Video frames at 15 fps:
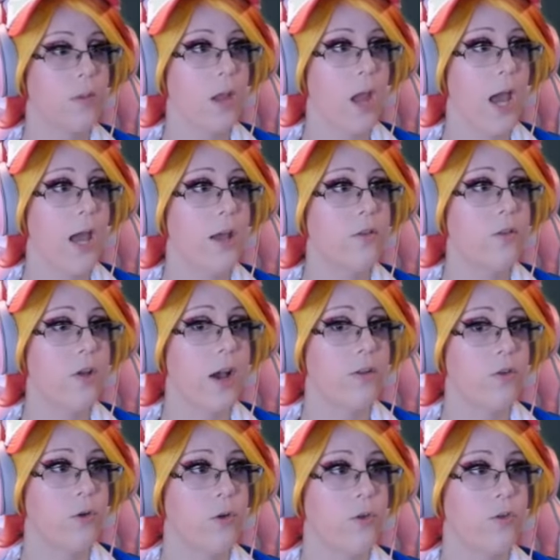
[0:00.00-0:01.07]
As I
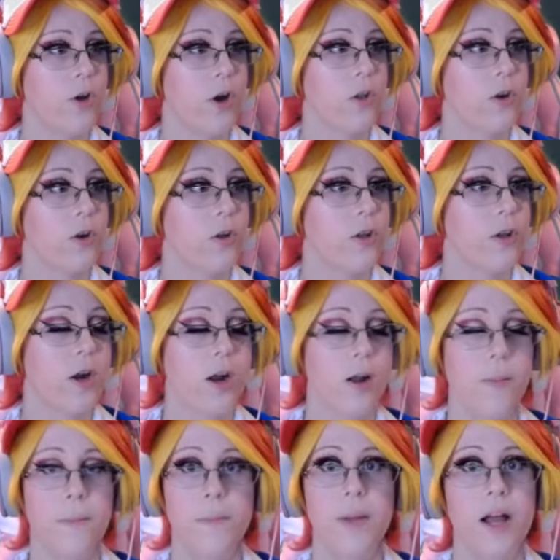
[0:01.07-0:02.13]
told y'all earlier,
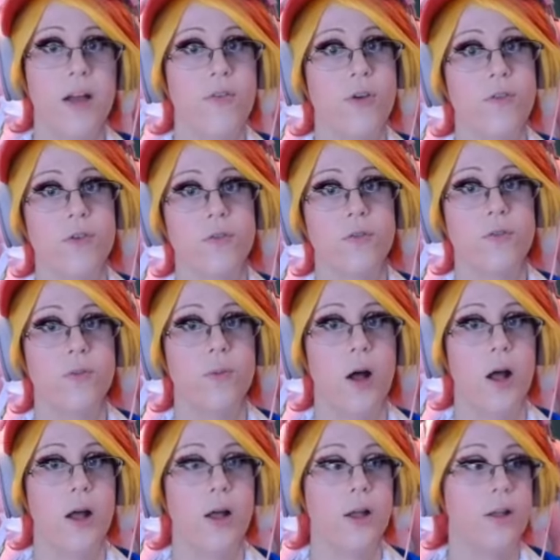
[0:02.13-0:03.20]
my favorite
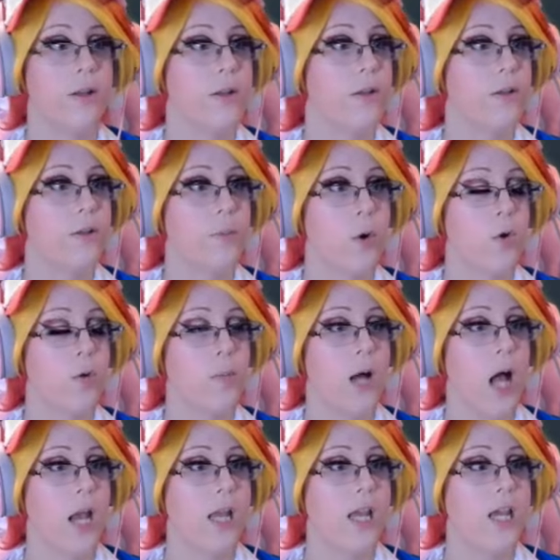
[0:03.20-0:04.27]
uh,
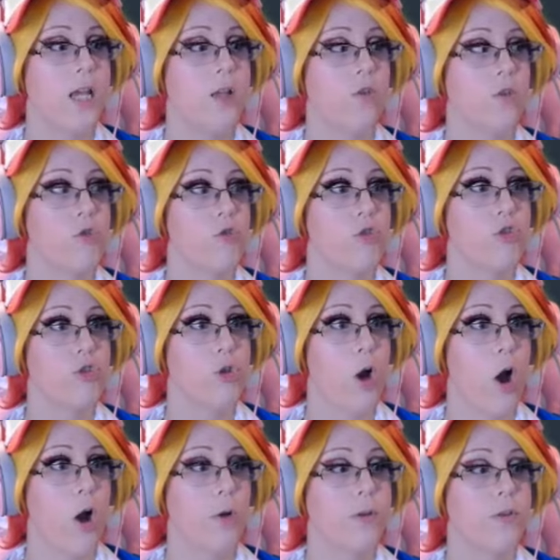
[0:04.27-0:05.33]
Pokemon is
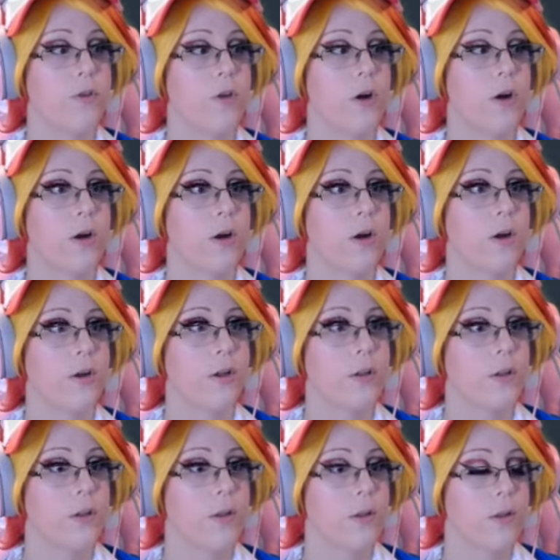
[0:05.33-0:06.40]
Charizard.
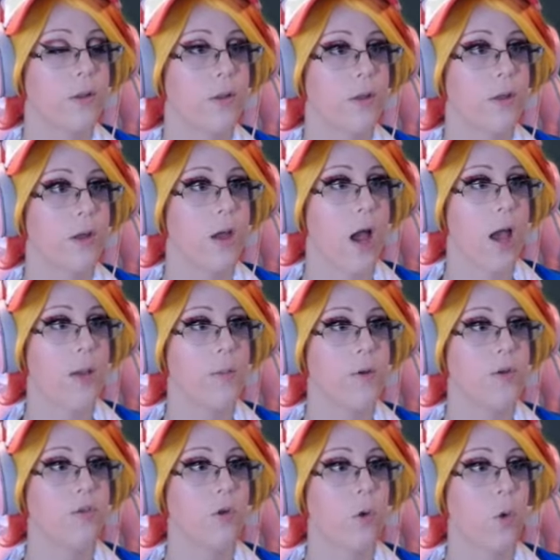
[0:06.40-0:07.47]
I am
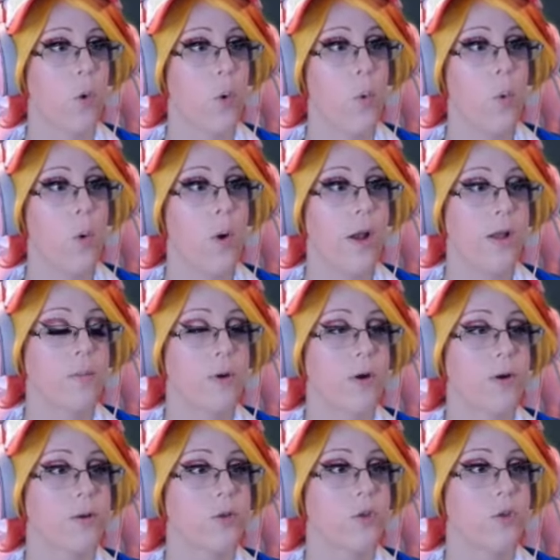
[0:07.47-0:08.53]
also quite
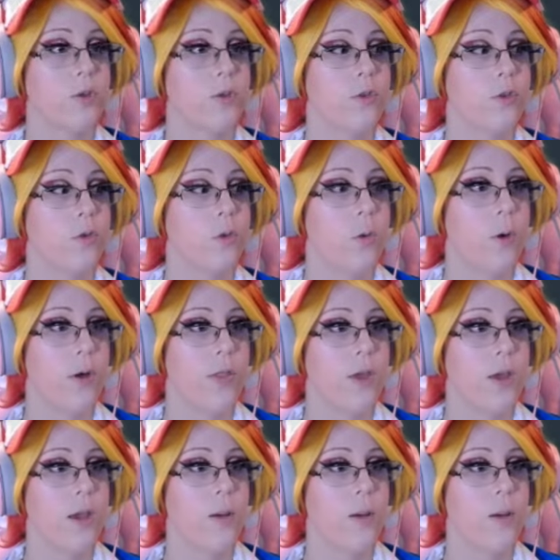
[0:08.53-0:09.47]
partial to the